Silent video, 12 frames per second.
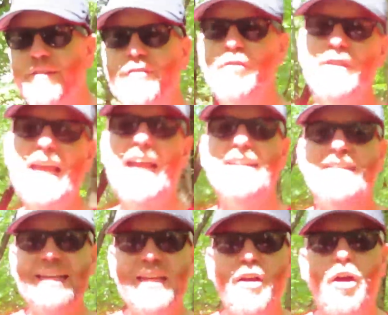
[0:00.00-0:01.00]
And so the
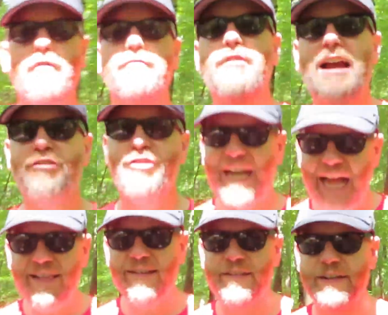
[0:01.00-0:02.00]
idea of
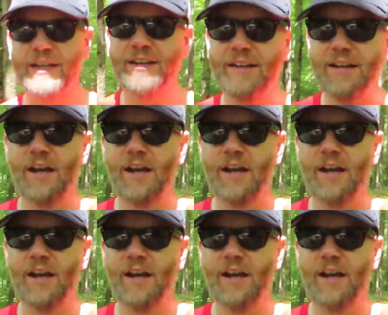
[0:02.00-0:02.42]
rationality